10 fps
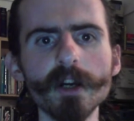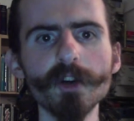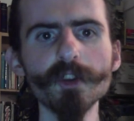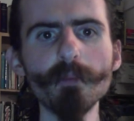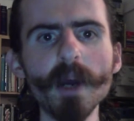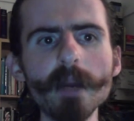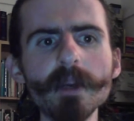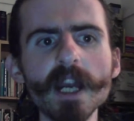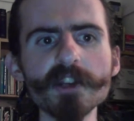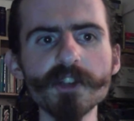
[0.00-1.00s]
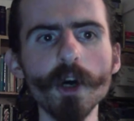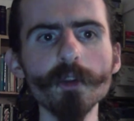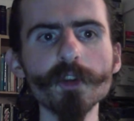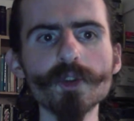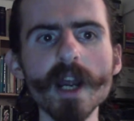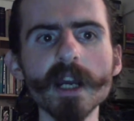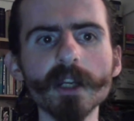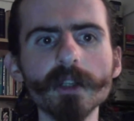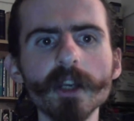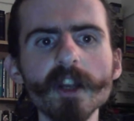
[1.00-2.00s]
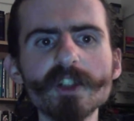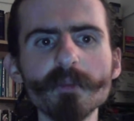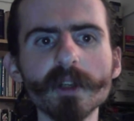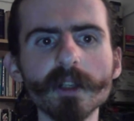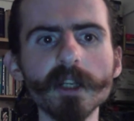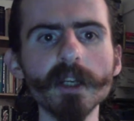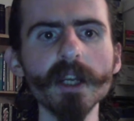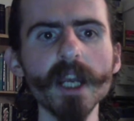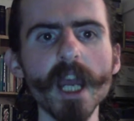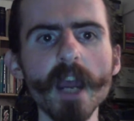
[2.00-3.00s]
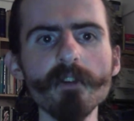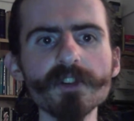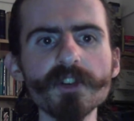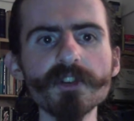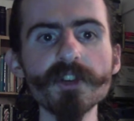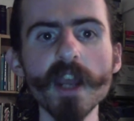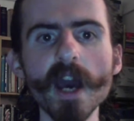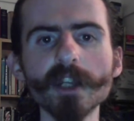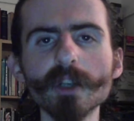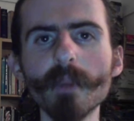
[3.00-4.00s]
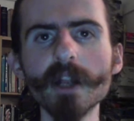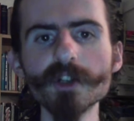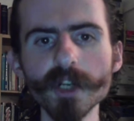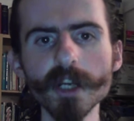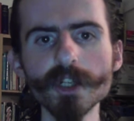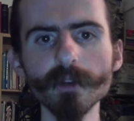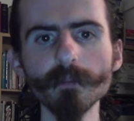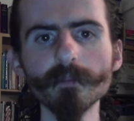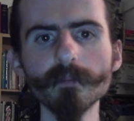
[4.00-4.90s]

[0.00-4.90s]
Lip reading: The baby has known the dragon intimately ever since he had an imagination.